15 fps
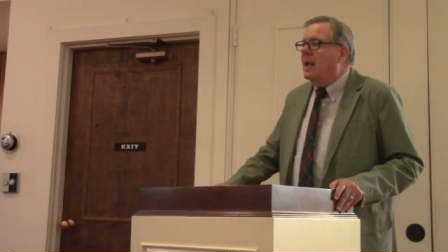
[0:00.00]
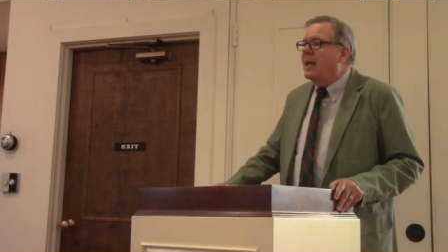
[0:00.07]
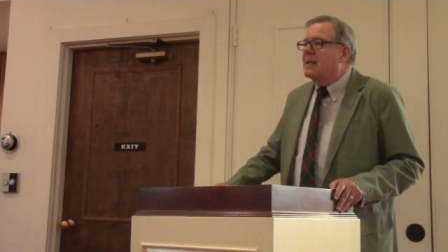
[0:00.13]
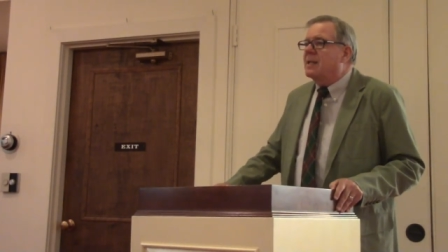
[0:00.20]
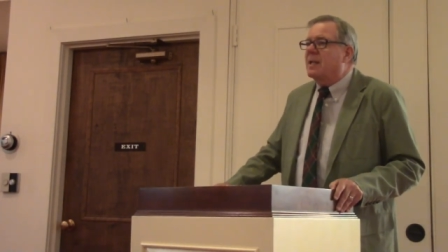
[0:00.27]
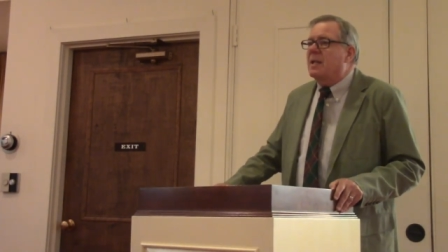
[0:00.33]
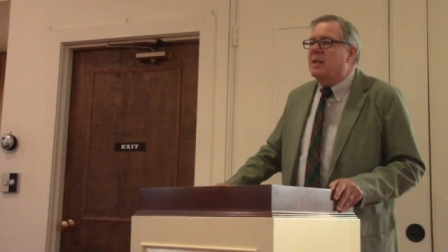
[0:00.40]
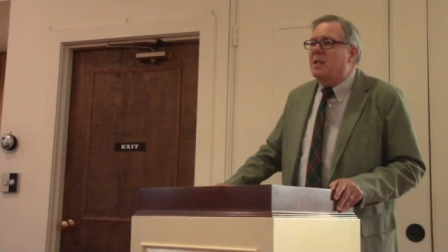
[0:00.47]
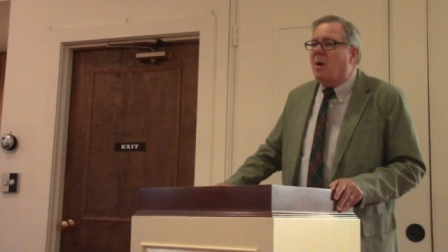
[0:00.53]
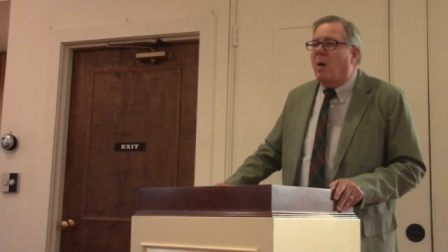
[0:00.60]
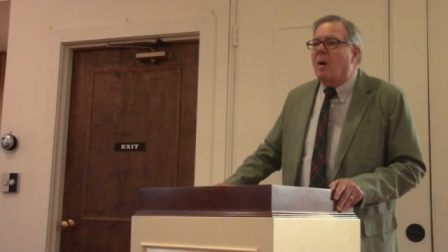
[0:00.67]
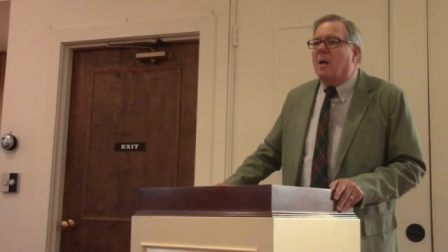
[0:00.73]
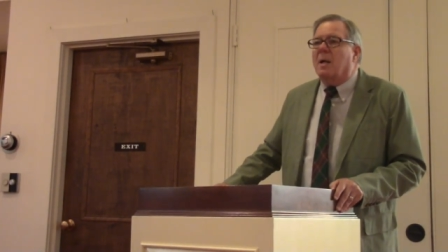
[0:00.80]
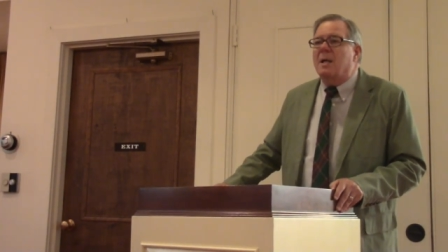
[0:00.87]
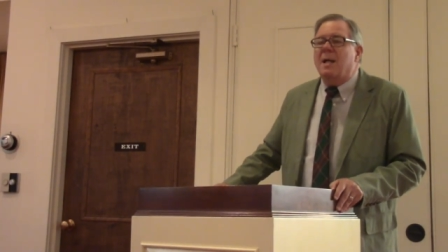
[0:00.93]
as the
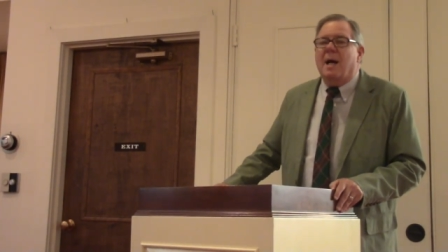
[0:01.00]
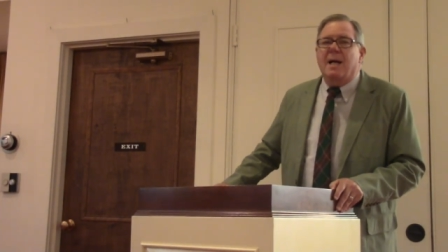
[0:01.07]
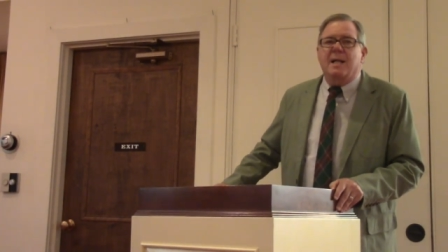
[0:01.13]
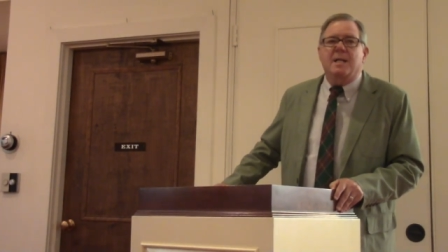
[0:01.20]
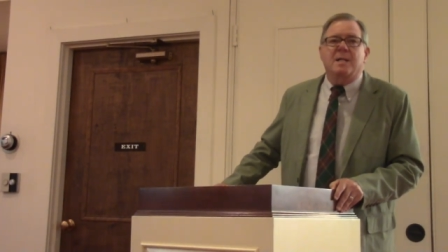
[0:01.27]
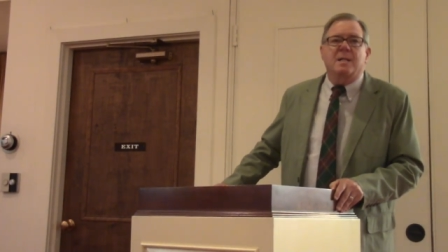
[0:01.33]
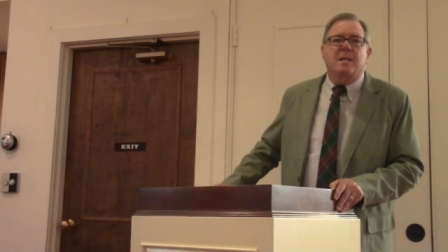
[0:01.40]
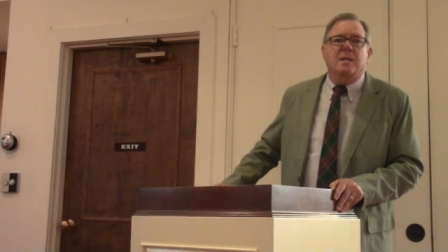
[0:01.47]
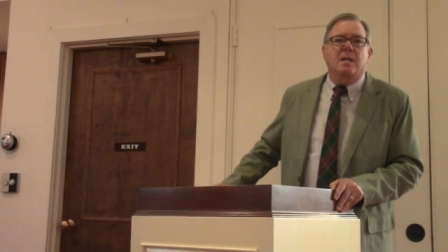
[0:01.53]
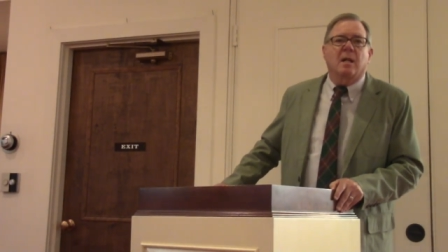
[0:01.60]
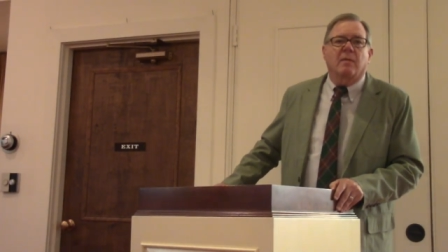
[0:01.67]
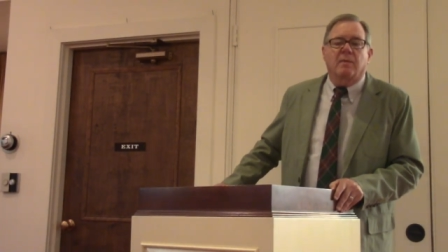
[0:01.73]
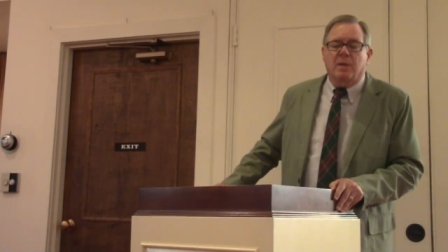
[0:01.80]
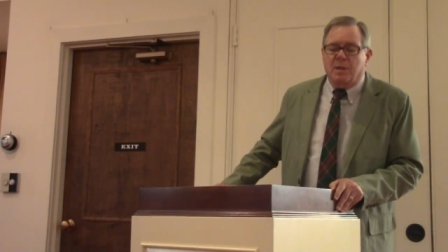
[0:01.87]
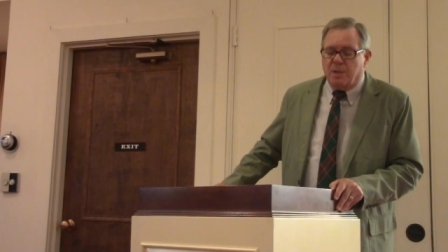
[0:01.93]
dark night
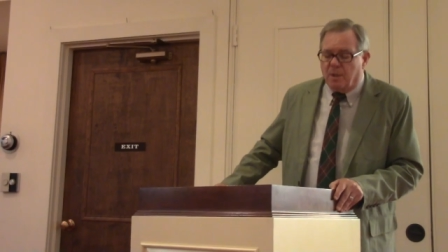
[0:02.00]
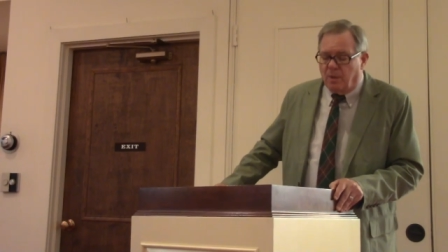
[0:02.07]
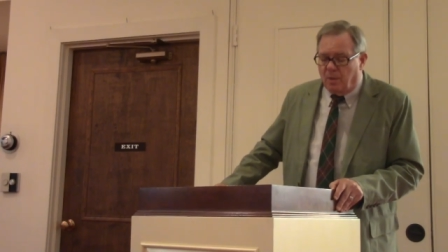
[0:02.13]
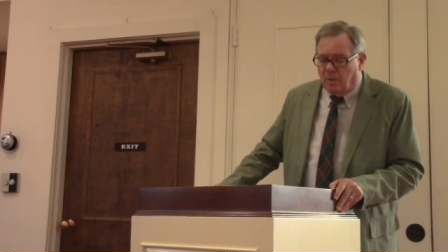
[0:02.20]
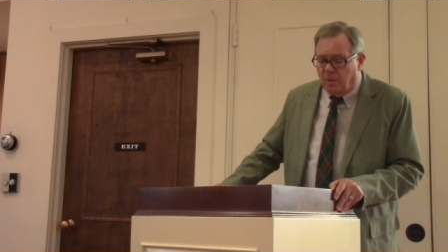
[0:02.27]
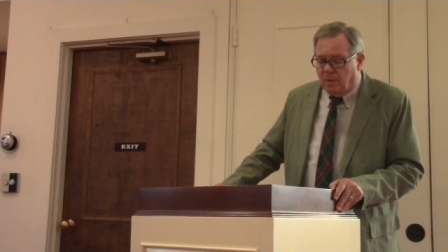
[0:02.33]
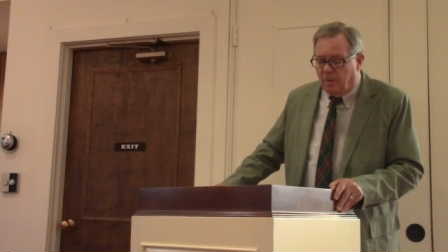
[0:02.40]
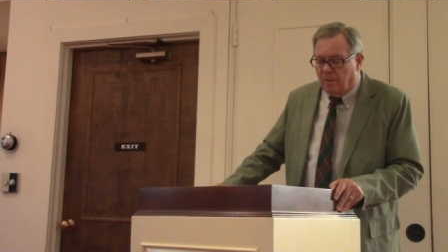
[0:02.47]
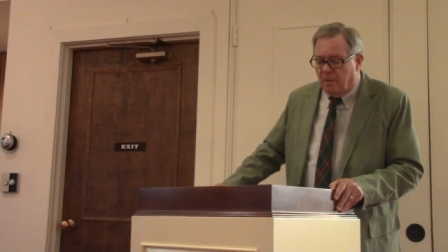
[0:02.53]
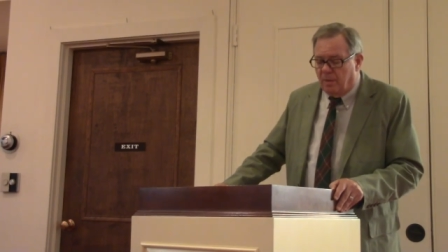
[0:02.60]
of the soul.